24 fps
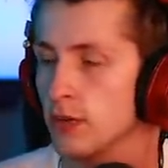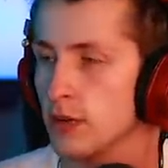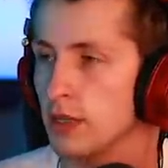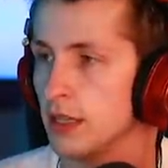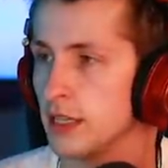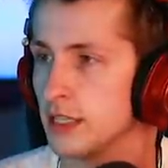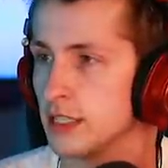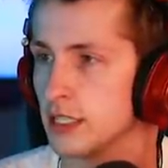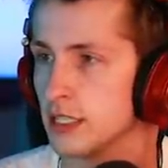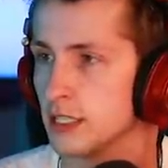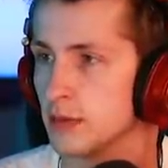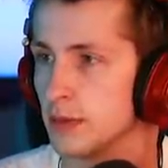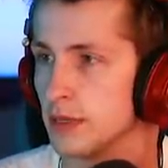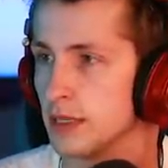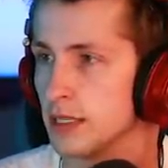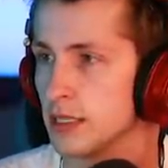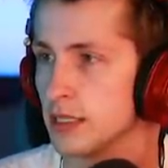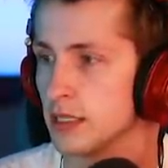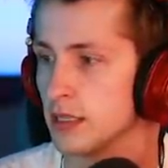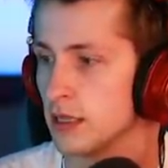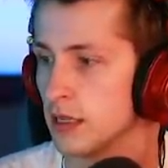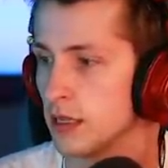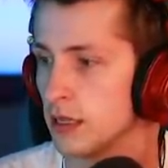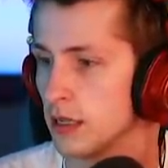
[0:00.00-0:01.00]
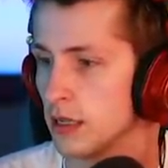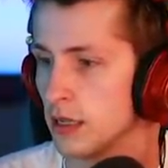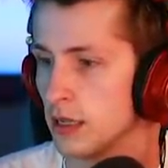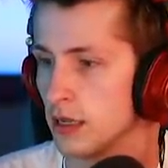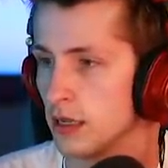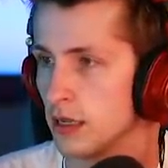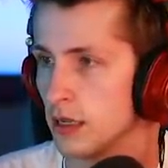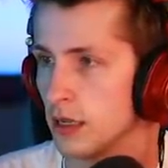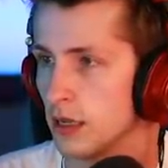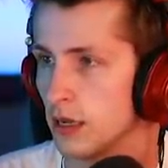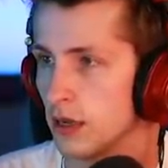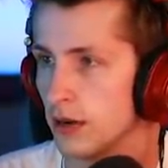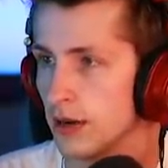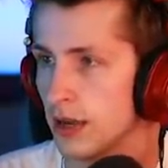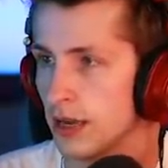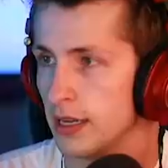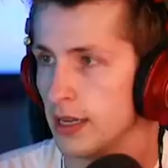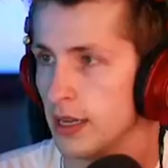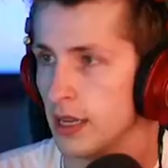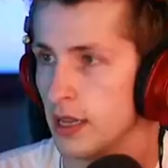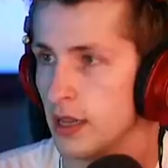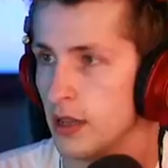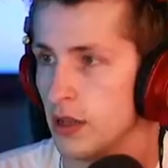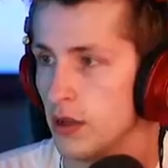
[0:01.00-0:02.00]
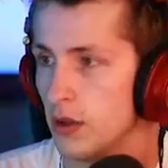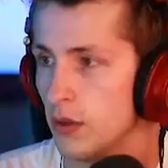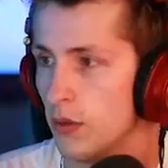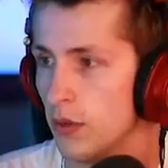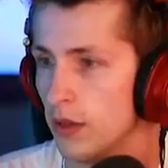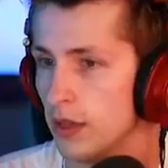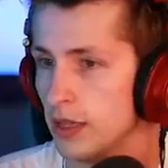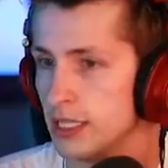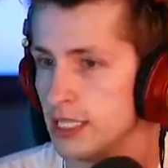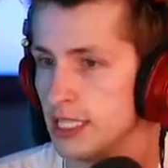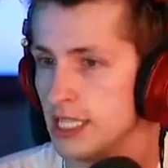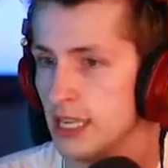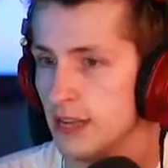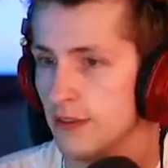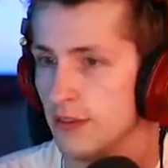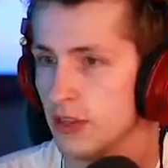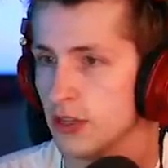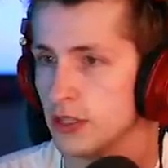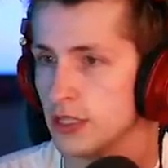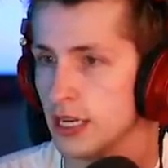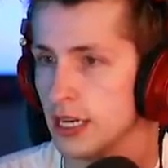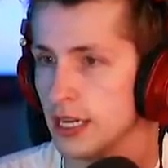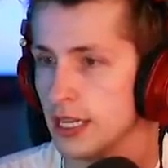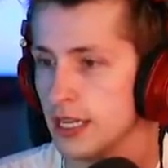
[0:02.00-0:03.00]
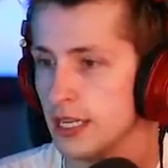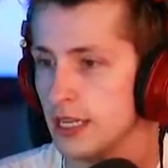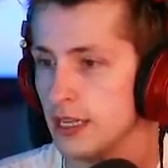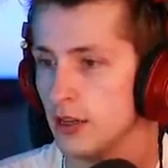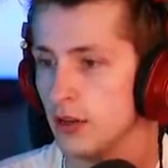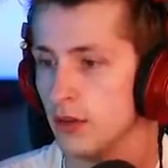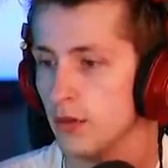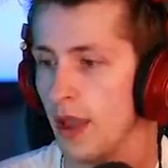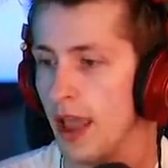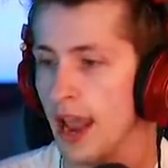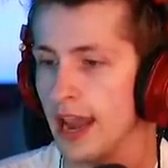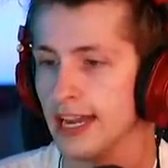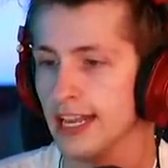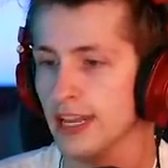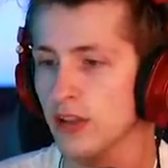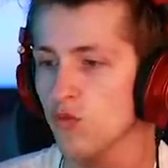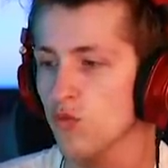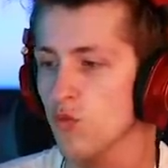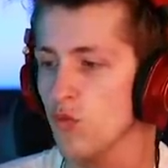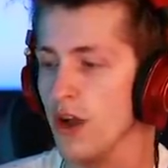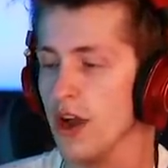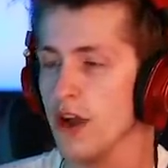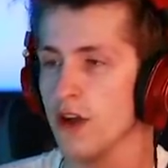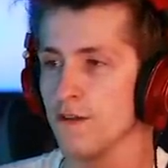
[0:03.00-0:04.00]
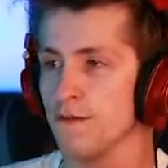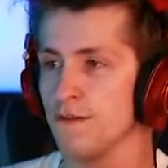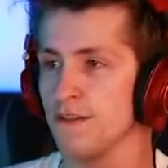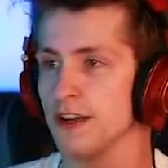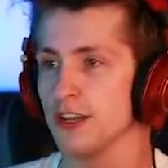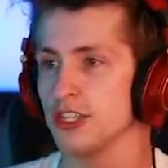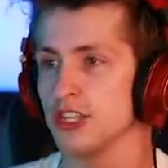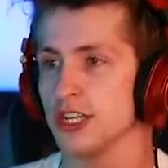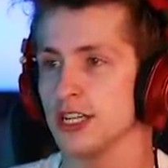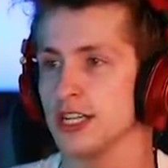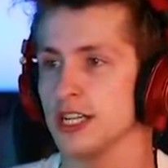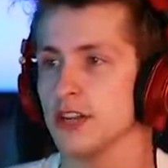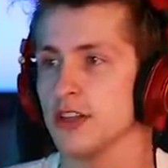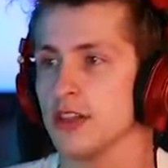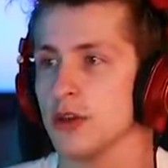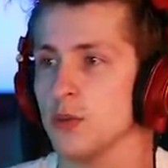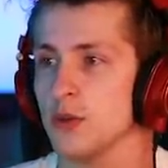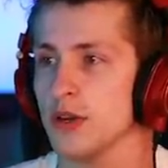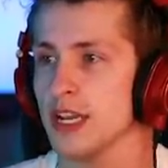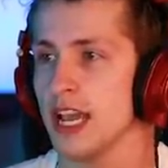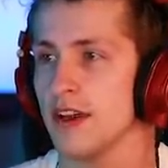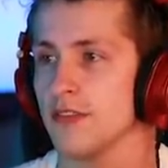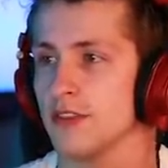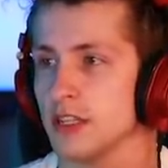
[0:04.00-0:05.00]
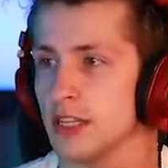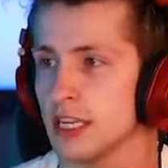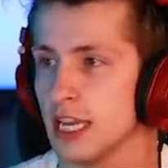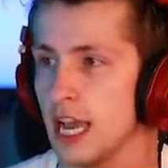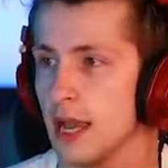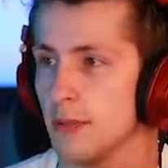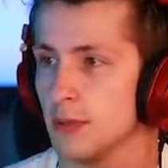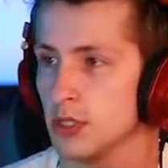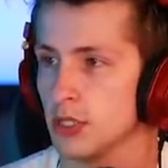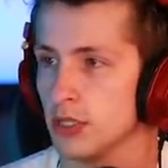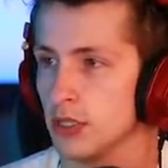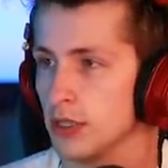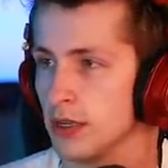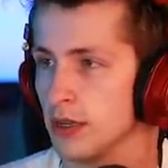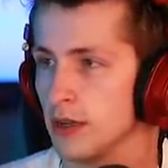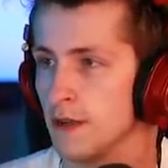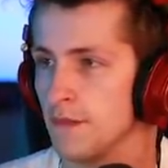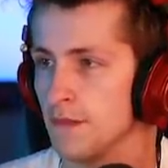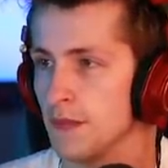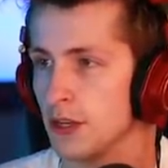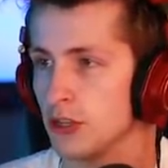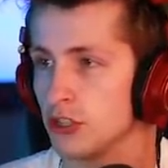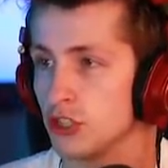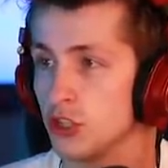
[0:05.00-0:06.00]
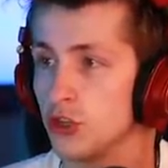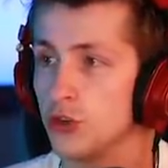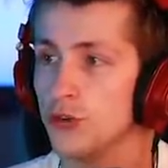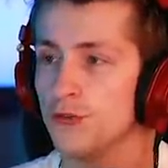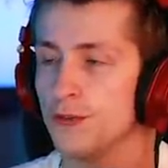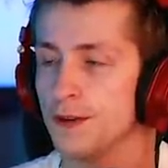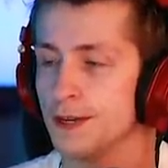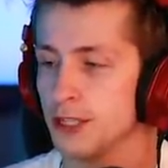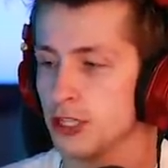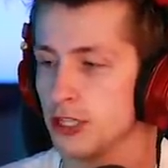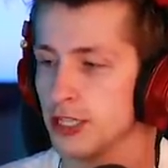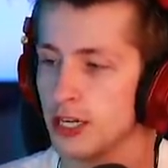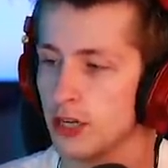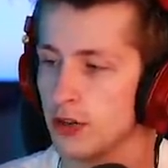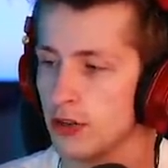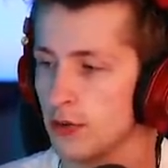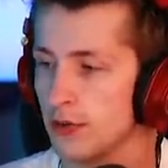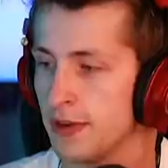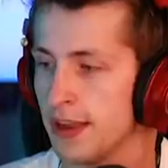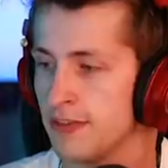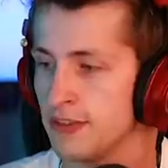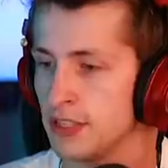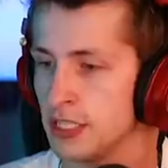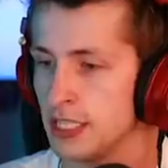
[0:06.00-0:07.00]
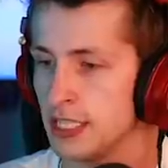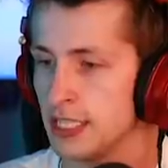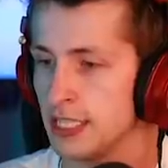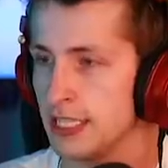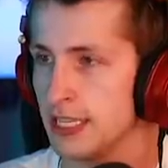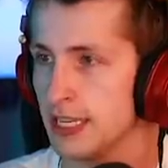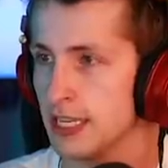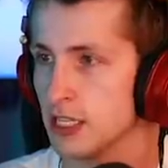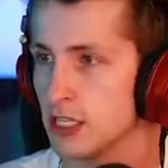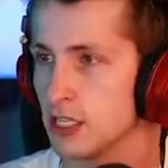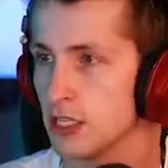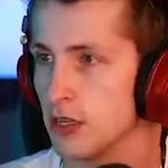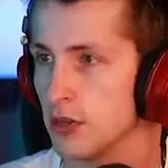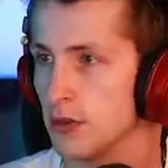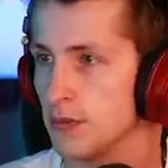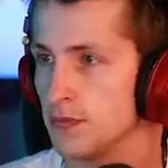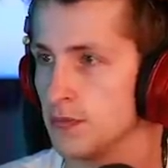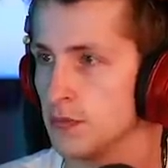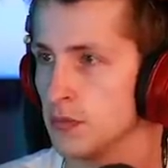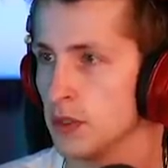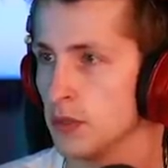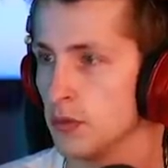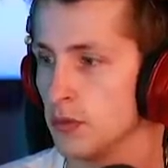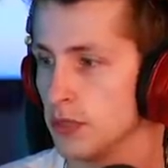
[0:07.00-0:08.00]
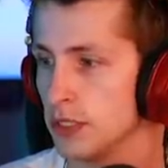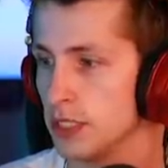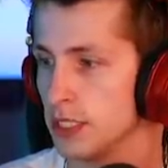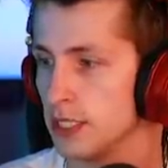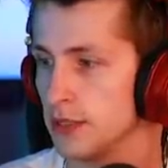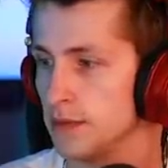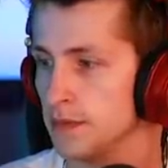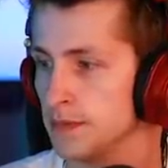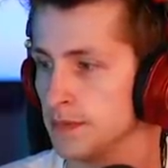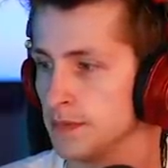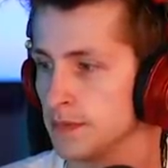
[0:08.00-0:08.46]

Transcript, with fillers: realize this place. Okay. Well, let's see if there's any any rare fish in here that we haven't captured. There's two fish in here that we haven't seen yet, so we'll see.